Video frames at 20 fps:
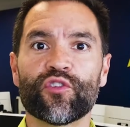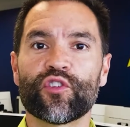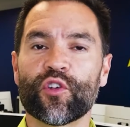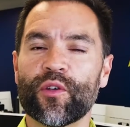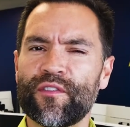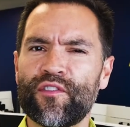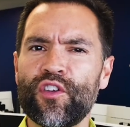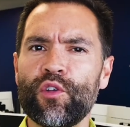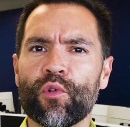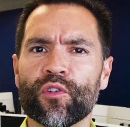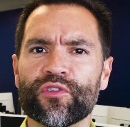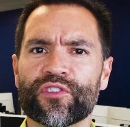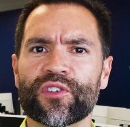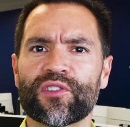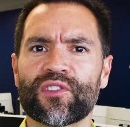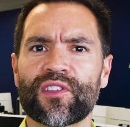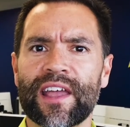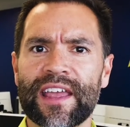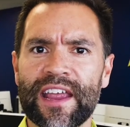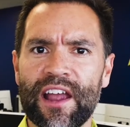So if you want to
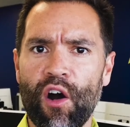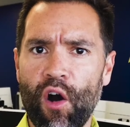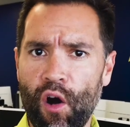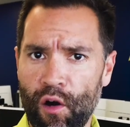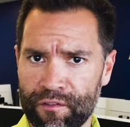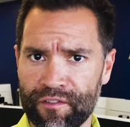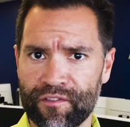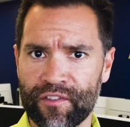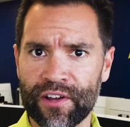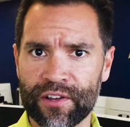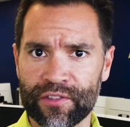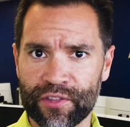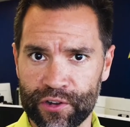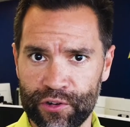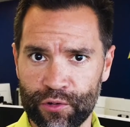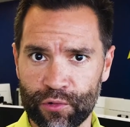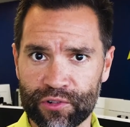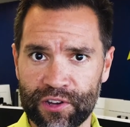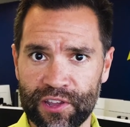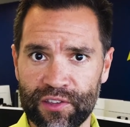stay off the
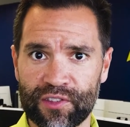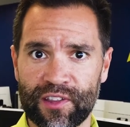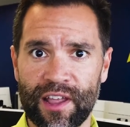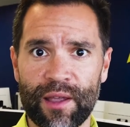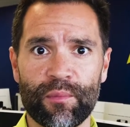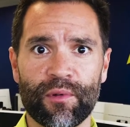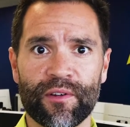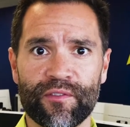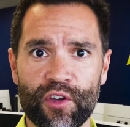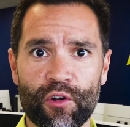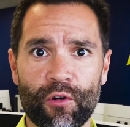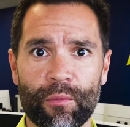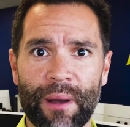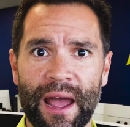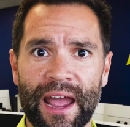naughty step with your